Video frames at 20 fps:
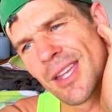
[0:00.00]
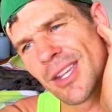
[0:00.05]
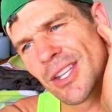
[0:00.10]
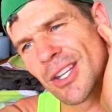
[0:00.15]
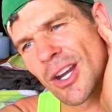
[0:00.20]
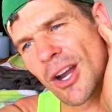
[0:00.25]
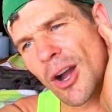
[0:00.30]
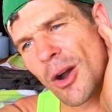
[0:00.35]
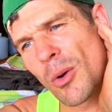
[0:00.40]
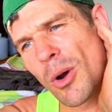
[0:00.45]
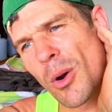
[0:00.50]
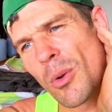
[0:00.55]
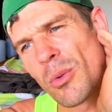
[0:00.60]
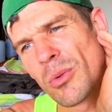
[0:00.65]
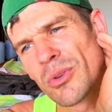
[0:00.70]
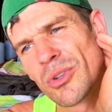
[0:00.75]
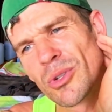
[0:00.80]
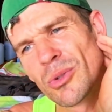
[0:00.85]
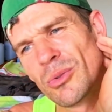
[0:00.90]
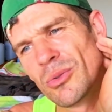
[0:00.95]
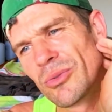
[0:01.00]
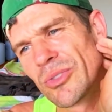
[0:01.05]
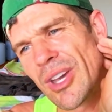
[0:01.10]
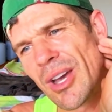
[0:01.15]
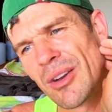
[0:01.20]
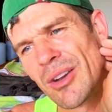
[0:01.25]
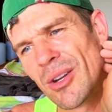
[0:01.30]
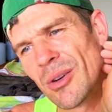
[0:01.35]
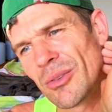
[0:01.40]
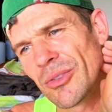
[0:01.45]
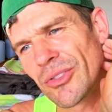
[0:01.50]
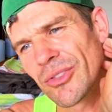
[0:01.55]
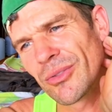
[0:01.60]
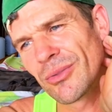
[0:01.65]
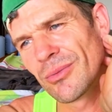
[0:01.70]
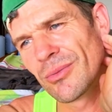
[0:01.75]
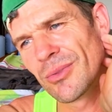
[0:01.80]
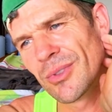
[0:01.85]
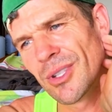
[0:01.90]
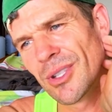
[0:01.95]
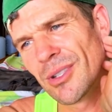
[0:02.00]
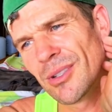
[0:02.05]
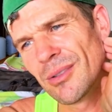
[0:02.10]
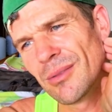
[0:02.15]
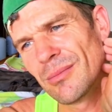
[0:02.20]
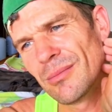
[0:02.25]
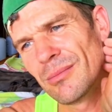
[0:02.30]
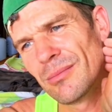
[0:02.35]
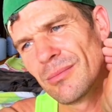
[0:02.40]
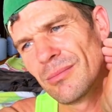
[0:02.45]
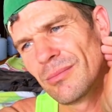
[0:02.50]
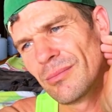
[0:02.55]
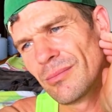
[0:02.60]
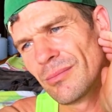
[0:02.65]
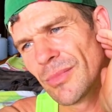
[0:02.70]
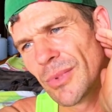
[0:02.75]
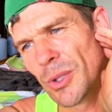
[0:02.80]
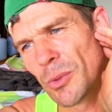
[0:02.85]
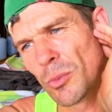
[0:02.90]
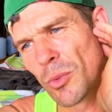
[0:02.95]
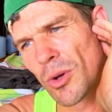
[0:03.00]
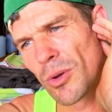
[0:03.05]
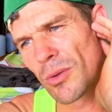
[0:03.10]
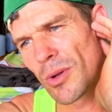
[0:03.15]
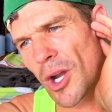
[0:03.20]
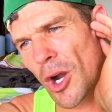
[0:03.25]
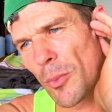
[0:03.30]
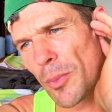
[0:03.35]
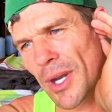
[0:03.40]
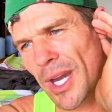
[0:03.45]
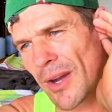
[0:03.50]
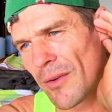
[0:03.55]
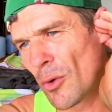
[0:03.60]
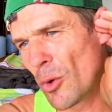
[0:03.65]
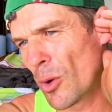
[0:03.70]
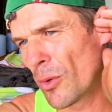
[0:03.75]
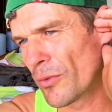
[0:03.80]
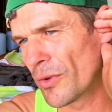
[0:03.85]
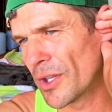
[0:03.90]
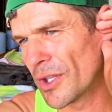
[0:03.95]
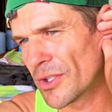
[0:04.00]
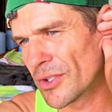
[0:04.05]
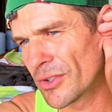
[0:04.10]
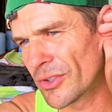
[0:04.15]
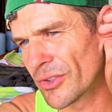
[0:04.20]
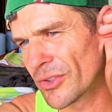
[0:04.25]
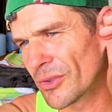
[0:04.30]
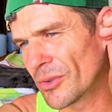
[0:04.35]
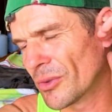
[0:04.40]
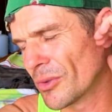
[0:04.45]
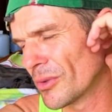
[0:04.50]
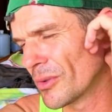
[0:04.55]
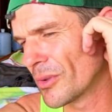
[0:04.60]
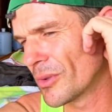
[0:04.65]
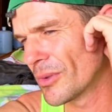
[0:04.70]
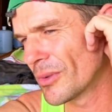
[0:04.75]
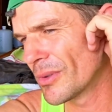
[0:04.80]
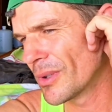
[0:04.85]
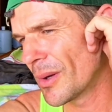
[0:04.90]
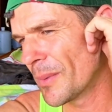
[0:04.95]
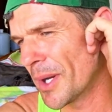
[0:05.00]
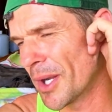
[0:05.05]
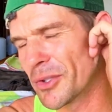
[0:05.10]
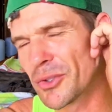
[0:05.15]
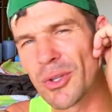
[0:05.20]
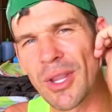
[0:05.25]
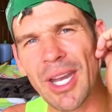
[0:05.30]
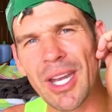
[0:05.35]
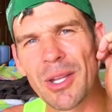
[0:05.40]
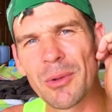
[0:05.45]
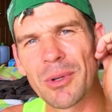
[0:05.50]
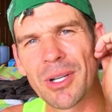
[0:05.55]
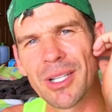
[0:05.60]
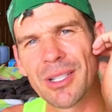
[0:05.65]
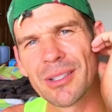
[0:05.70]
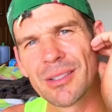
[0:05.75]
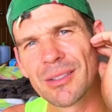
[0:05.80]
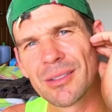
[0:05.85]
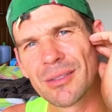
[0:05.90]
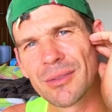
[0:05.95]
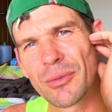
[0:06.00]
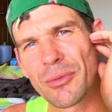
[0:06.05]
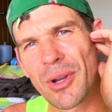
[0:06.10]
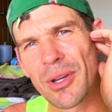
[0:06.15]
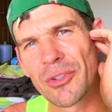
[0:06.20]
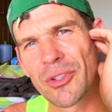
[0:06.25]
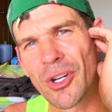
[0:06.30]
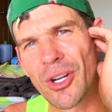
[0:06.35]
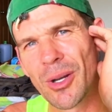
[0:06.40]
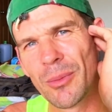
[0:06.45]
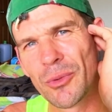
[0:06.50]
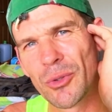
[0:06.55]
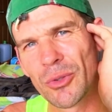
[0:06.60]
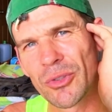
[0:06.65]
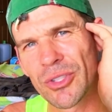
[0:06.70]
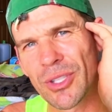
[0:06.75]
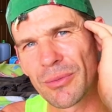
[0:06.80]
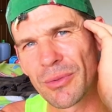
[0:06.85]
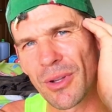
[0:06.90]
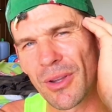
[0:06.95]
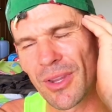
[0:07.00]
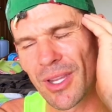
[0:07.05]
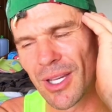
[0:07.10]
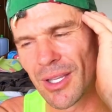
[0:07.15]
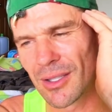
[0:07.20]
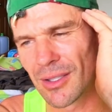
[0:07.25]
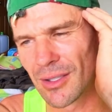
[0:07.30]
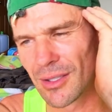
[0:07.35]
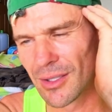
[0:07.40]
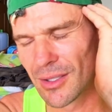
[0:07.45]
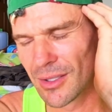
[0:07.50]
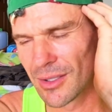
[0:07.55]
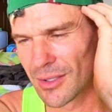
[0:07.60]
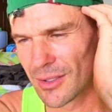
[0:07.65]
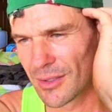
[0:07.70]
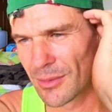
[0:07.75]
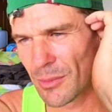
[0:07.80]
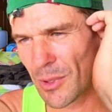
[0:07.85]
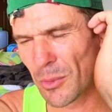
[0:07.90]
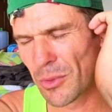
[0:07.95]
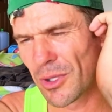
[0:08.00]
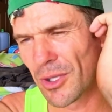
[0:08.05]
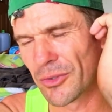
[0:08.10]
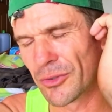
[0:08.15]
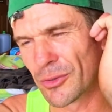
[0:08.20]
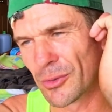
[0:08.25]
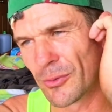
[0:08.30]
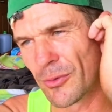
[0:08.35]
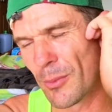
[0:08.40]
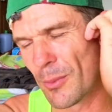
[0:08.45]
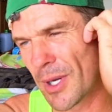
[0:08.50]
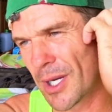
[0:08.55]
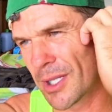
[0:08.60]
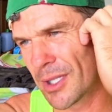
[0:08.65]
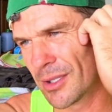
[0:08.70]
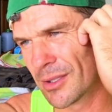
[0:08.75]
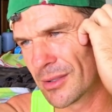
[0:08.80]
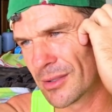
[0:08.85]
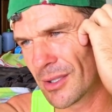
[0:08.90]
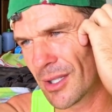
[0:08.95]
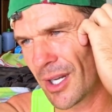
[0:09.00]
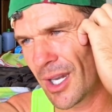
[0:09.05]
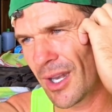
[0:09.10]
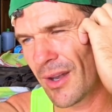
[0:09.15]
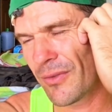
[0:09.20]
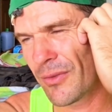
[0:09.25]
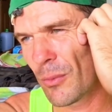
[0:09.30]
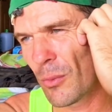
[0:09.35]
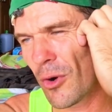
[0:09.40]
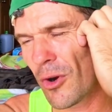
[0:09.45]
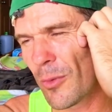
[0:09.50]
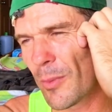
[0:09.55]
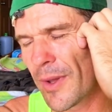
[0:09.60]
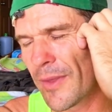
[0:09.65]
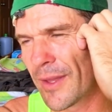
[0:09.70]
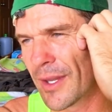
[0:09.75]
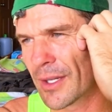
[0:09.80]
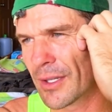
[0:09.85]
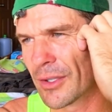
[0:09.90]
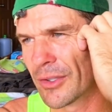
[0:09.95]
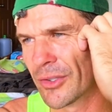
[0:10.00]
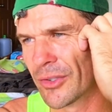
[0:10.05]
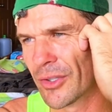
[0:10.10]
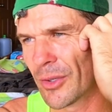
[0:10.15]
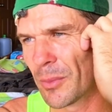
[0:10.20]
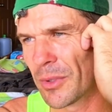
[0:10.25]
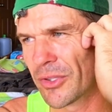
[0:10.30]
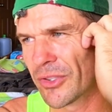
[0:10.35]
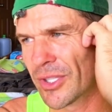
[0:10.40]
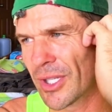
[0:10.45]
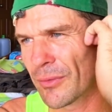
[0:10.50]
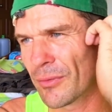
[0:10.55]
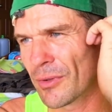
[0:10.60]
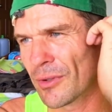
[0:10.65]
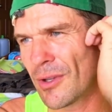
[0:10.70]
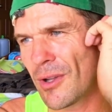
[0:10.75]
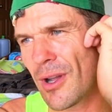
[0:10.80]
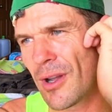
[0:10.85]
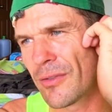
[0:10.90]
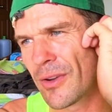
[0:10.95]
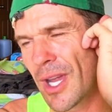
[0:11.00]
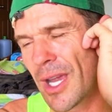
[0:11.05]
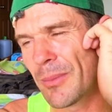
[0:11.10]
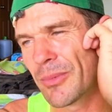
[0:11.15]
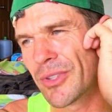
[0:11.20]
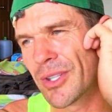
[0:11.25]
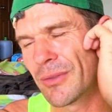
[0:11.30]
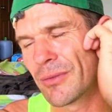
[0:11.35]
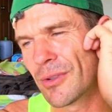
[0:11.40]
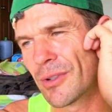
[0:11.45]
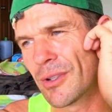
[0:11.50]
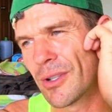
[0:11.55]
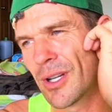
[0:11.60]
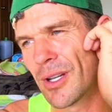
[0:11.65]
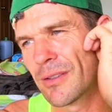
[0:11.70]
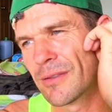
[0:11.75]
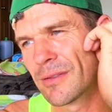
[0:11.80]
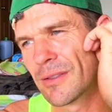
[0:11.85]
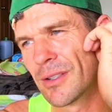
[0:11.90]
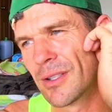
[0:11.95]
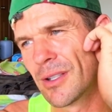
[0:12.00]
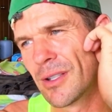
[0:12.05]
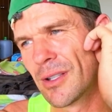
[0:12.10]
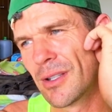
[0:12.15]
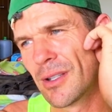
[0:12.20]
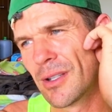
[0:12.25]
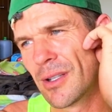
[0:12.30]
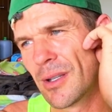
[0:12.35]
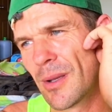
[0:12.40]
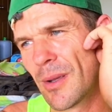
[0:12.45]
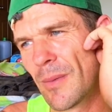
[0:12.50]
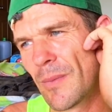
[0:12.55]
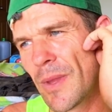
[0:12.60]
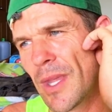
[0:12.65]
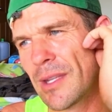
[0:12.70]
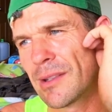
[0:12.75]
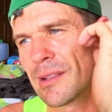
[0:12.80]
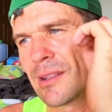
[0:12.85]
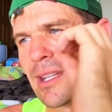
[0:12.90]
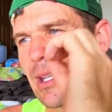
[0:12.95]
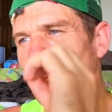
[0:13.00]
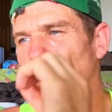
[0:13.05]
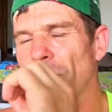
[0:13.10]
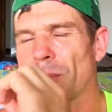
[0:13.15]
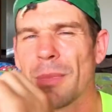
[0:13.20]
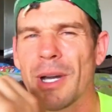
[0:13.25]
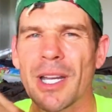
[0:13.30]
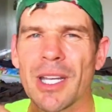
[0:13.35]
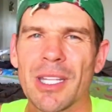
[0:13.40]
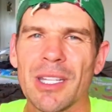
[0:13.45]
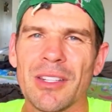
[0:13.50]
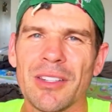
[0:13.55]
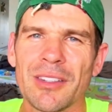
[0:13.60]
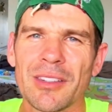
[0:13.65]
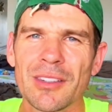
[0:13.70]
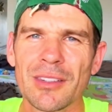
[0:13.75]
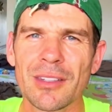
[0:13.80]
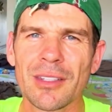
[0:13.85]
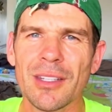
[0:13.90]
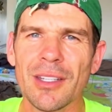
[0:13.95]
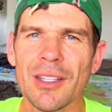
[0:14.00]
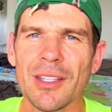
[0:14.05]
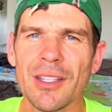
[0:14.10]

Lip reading: You know, I'll do something else. You know, helping out in orphanages or... I mean, I'll do that anyway. Free time, do stuff like that. What will I do for money? I don't have to worry about that because I'll be set for life. I am set for life. Here's the thing with money is...